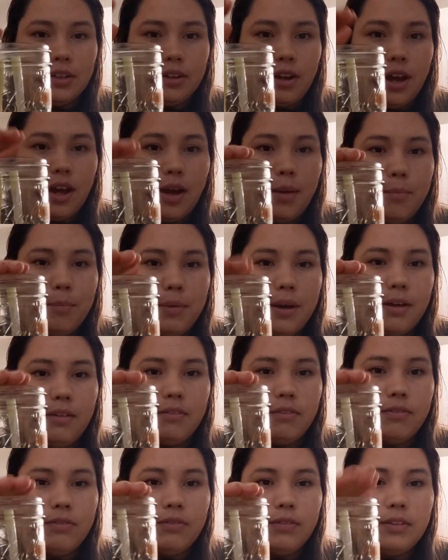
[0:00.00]
they're not
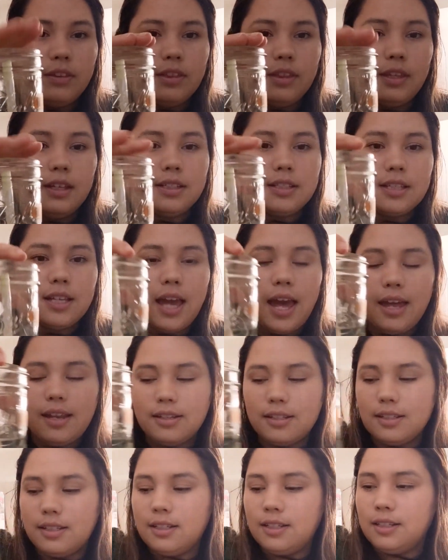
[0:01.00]
above this
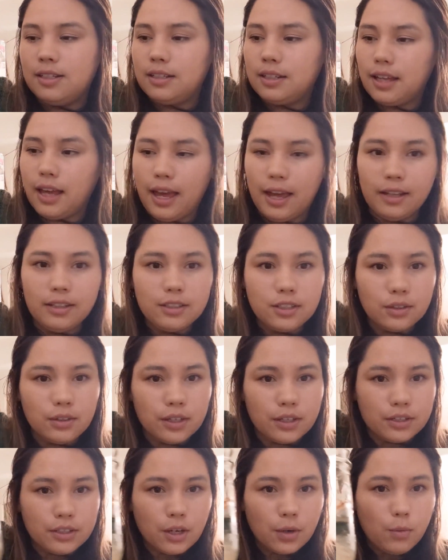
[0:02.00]
yet. Okay, so
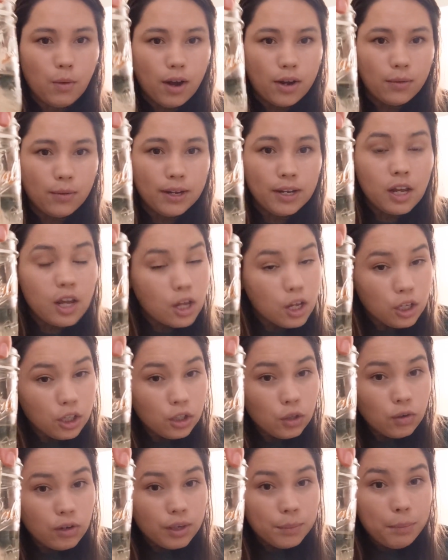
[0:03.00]
here's our water one.
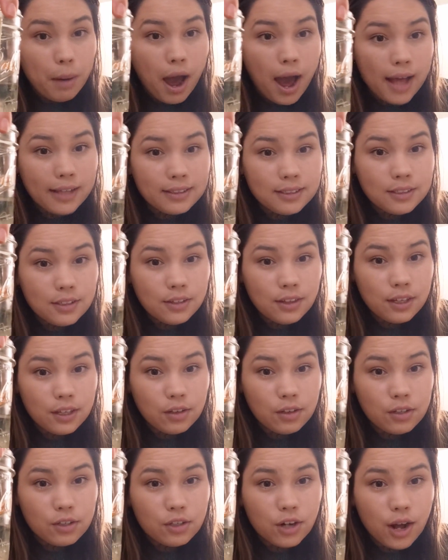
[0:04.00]
You could pause so that
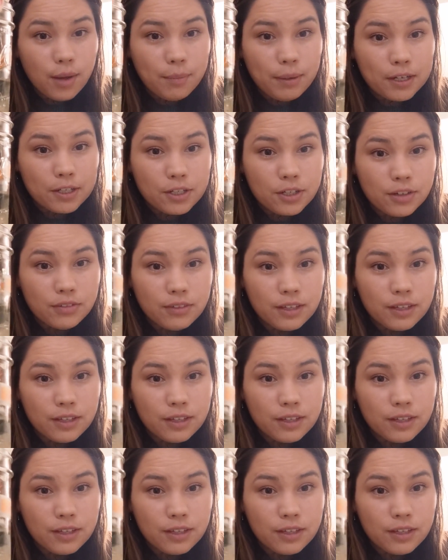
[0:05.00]
you could draw a picture